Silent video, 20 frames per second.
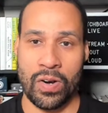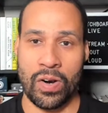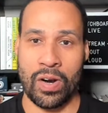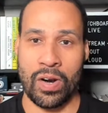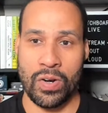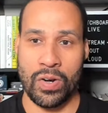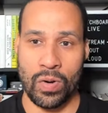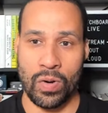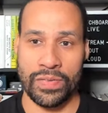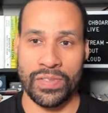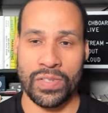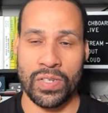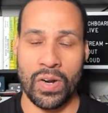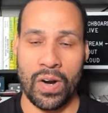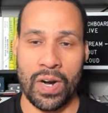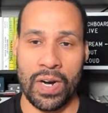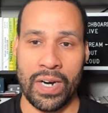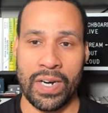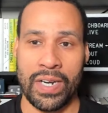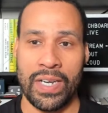Our North
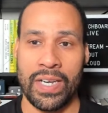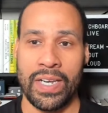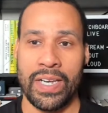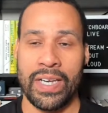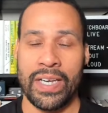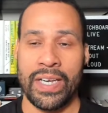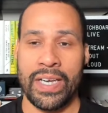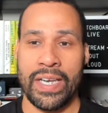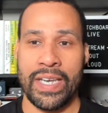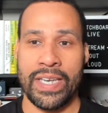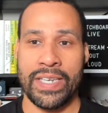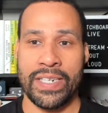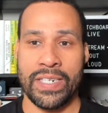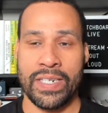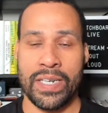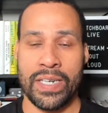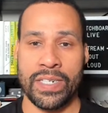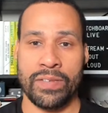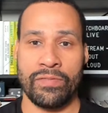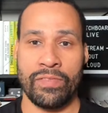Star
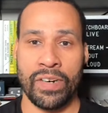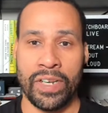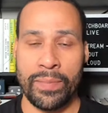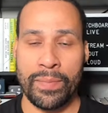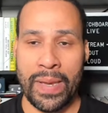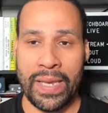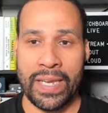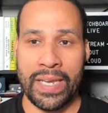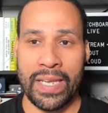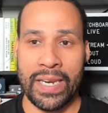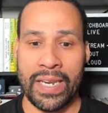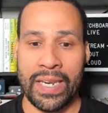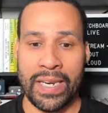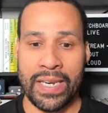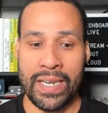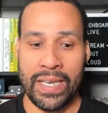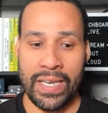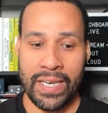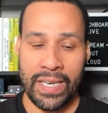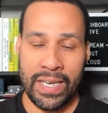is really making
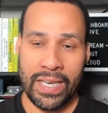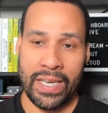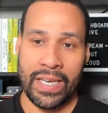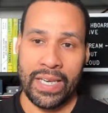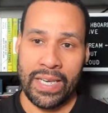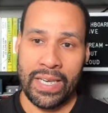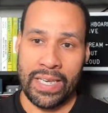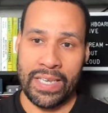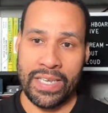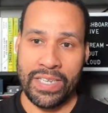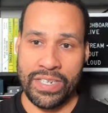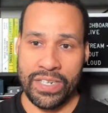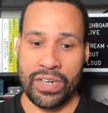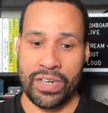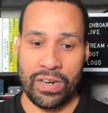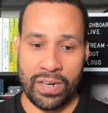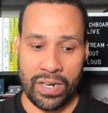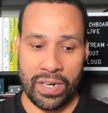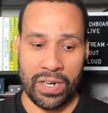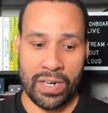it
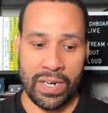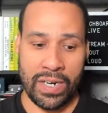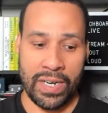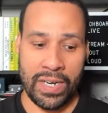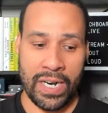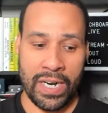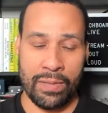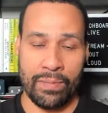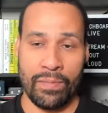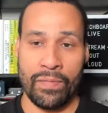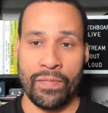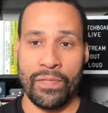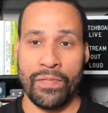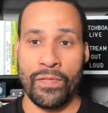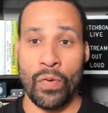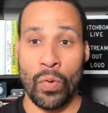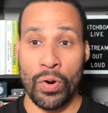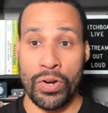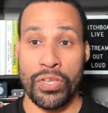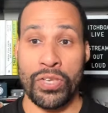easier
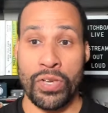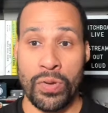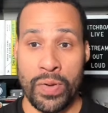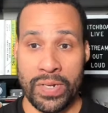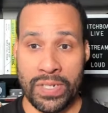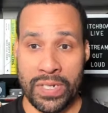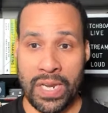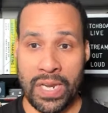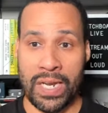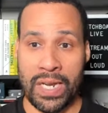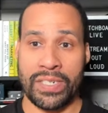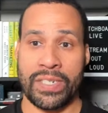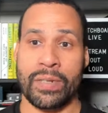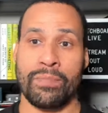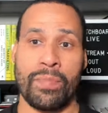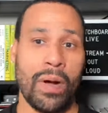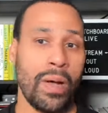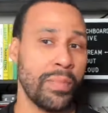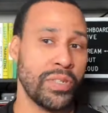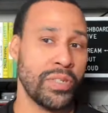for you as a
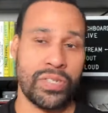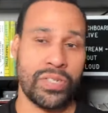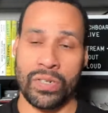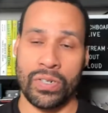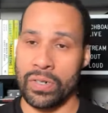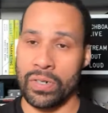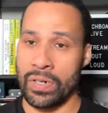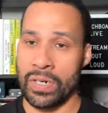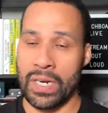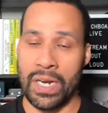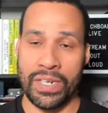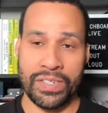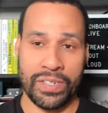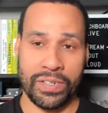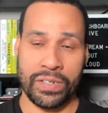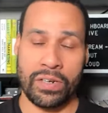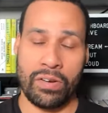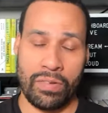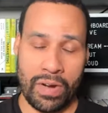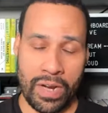content publisher or
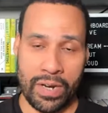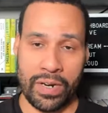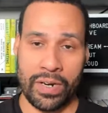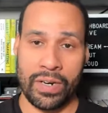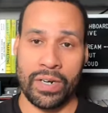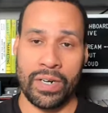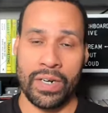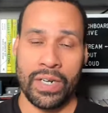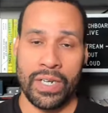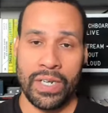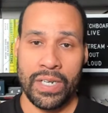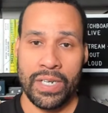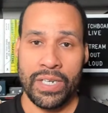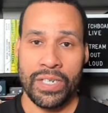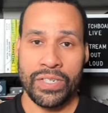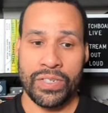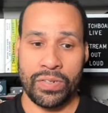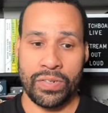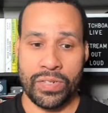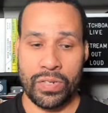content creator
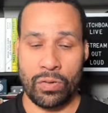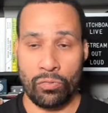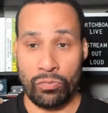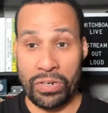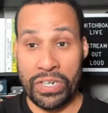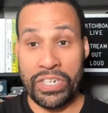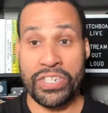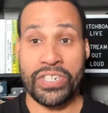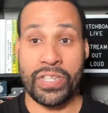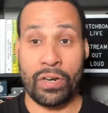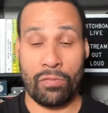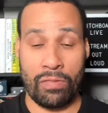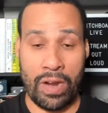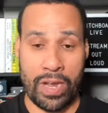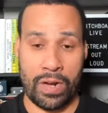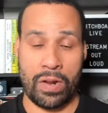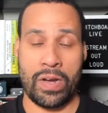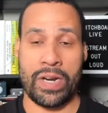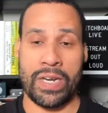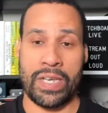to reach the
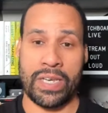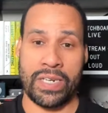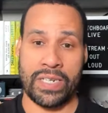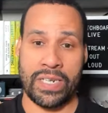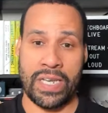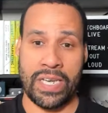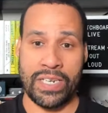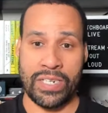right audience.